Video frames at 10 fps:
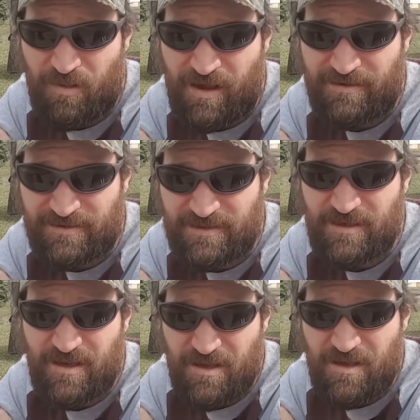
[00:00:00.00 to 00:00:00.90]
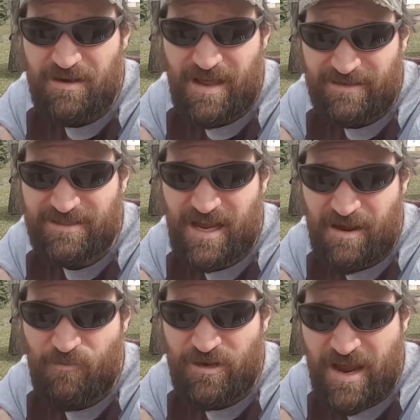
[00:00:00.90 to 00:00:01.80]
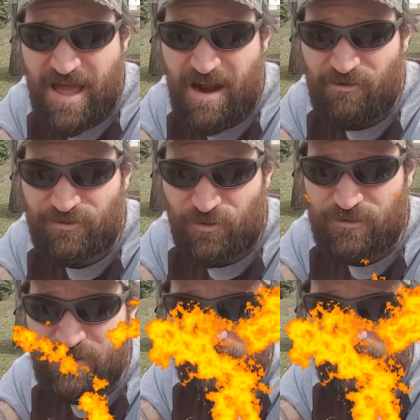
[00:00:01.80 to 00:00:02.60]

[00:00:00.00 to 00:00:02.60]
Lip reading: blinds next time when you head out towards